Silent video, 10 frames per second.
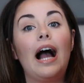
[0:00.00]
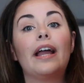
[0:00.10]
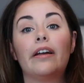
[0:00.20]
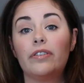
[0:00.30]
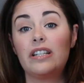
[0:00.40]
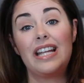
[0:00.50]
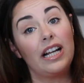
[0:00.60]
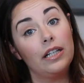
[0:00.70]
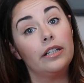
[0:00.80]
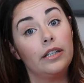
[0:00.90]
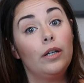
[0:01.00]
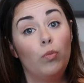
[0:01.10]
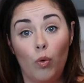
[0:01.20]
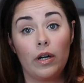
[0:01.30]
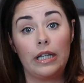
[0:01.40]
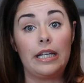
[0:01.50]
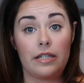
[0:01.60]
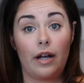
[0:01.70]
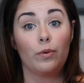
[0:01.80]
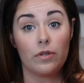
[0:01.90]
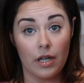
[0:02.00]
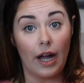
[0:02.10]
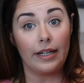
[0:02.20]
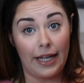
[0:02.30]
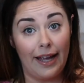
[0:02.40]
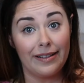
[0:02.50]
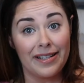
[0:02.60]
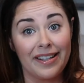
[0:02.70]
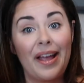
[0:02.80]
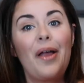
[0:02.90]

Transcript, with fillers: I haven't technically worn these outside yet,